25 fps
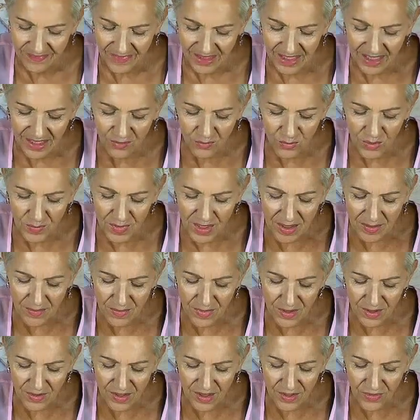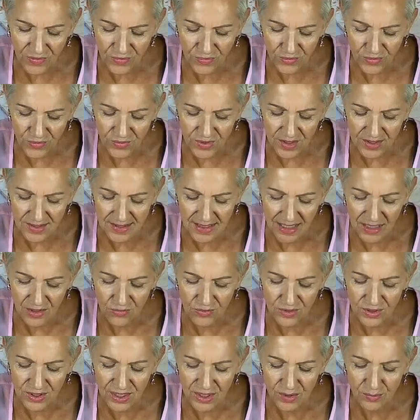And remember that through the
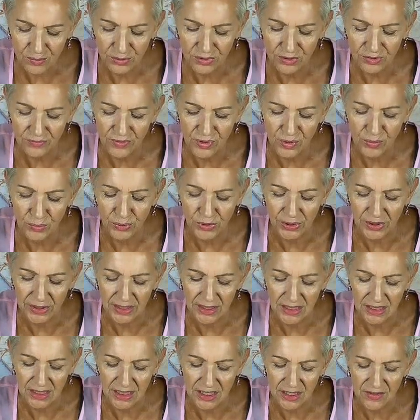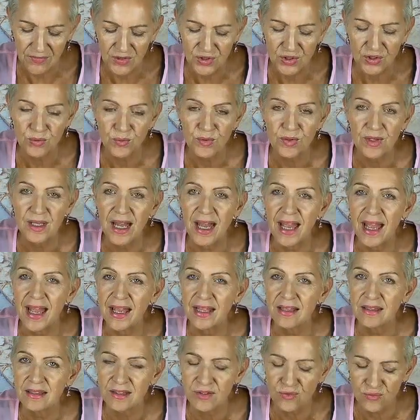sacred temple of your body, it gifts you with the
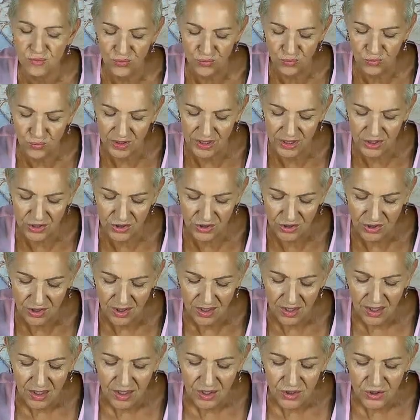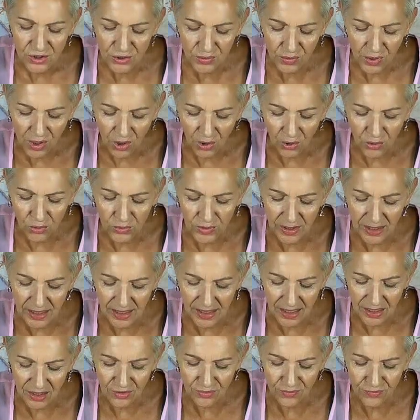hands through which to hold and
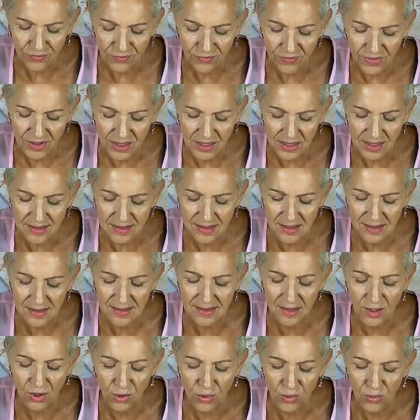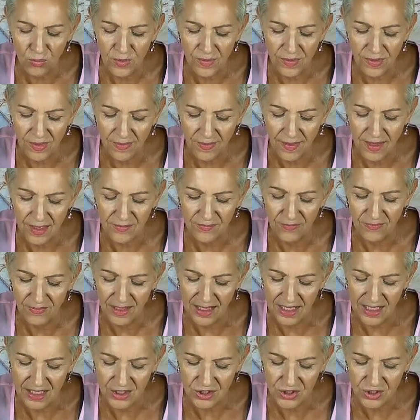give. It is the soul within that
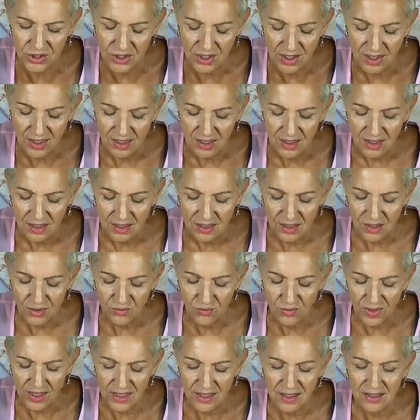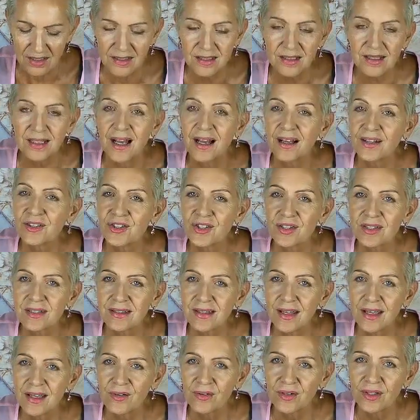flesh that renders touch a
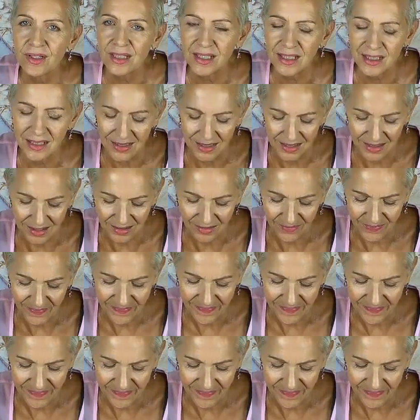sacred healing.